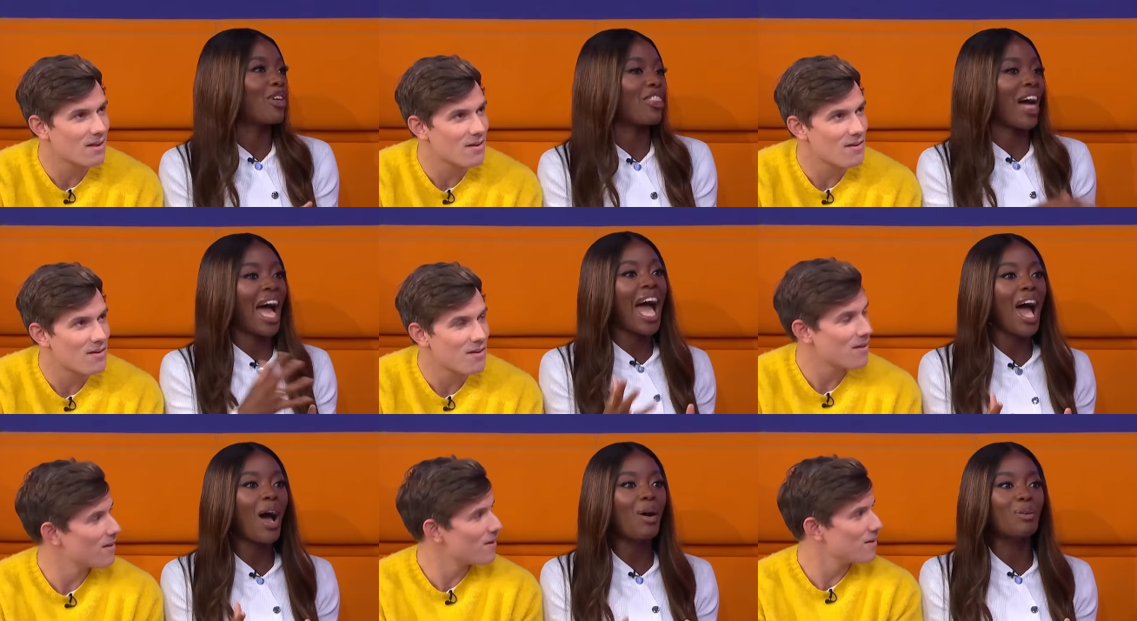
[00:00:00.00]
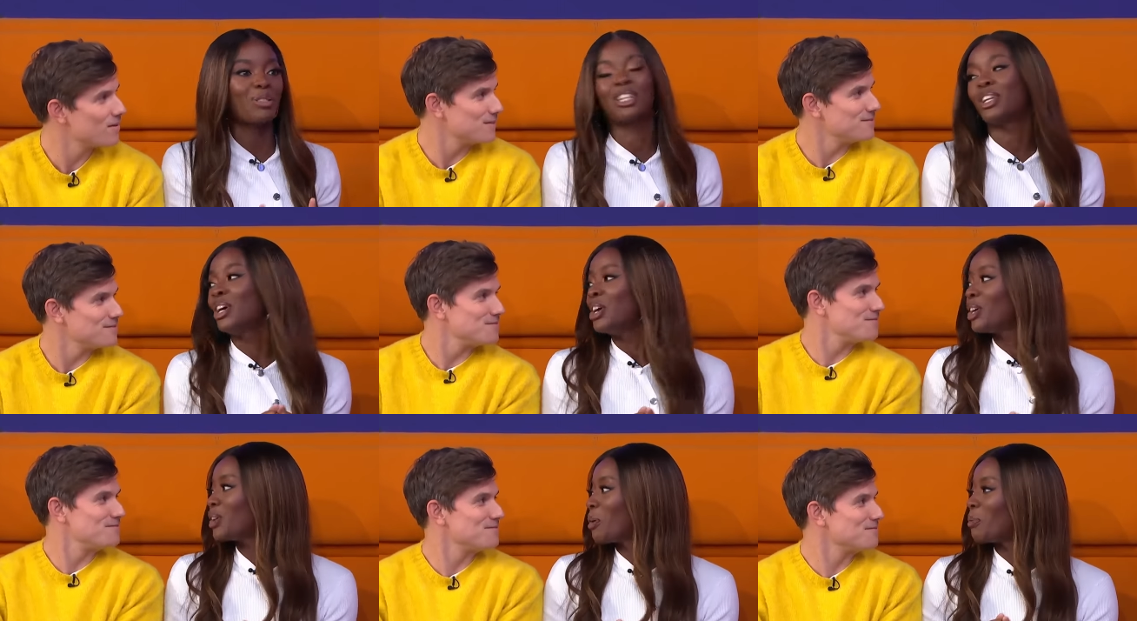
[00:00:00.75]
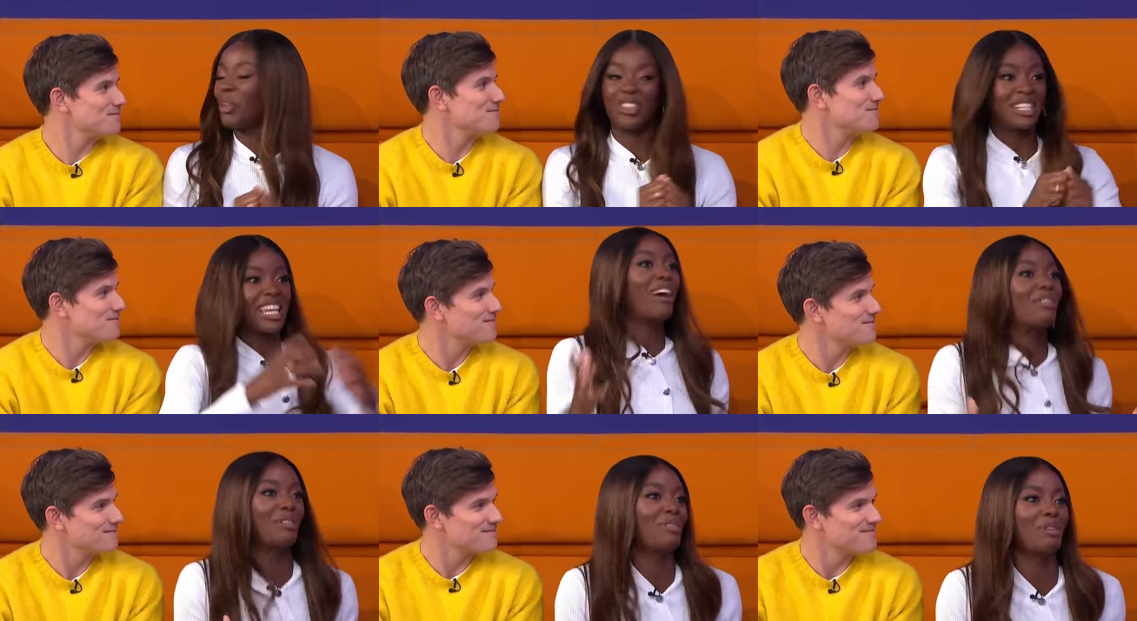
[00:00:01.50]
Speaker 1: for the house and, you know, what the
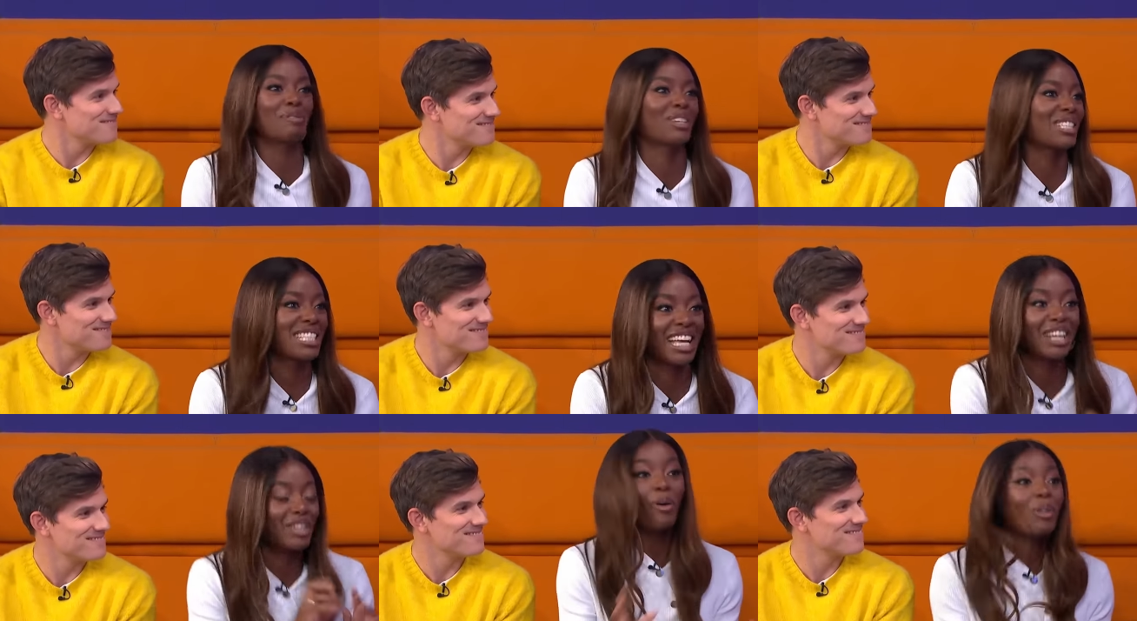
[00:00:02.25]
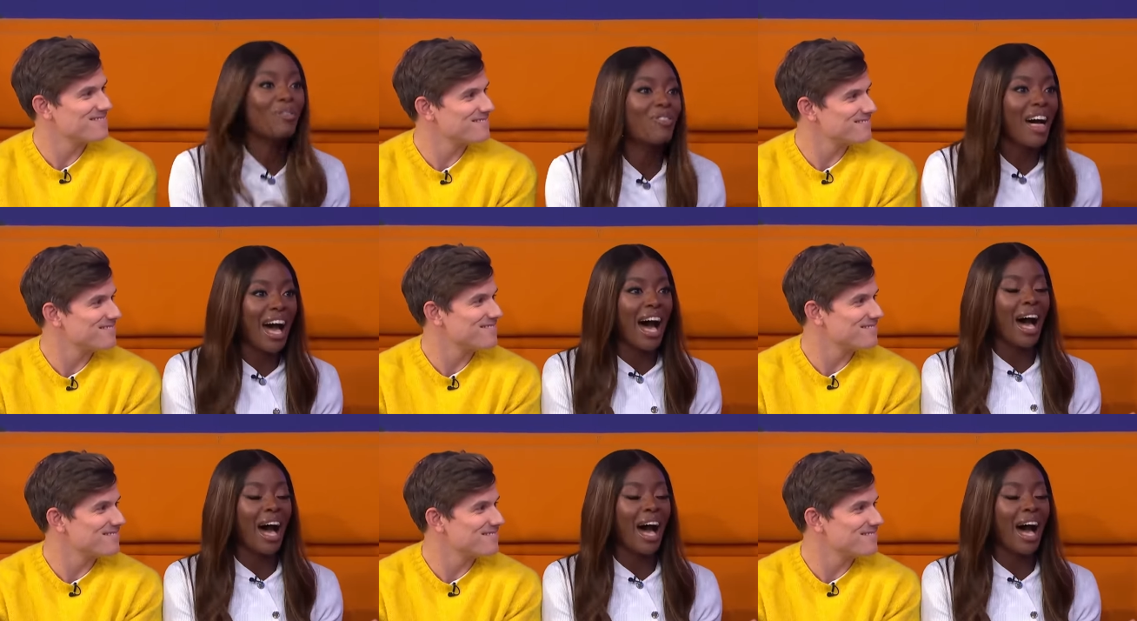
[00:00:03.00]
diary room looks like and all of that. You've